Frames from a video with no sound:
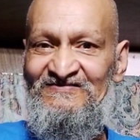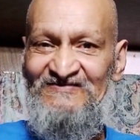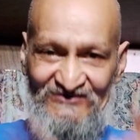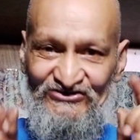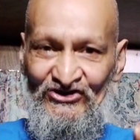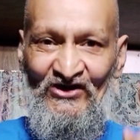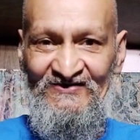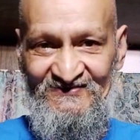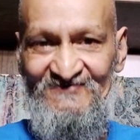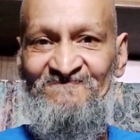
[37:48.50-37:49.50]
It's a
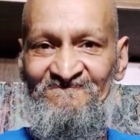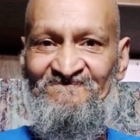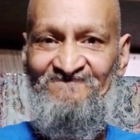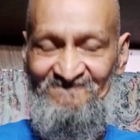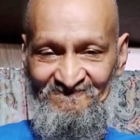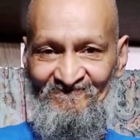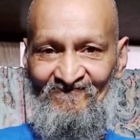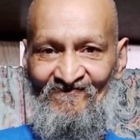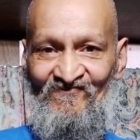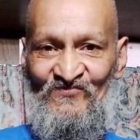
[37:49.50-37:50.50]
choice.
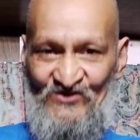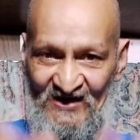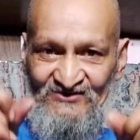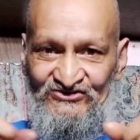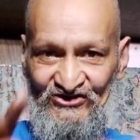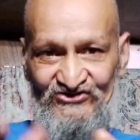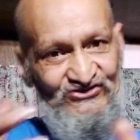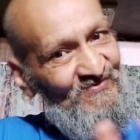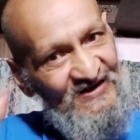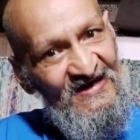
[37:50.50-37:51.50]
You got a choice
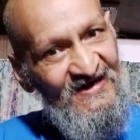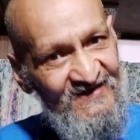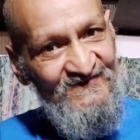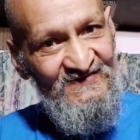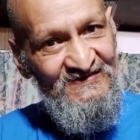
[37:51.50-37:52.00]
to believe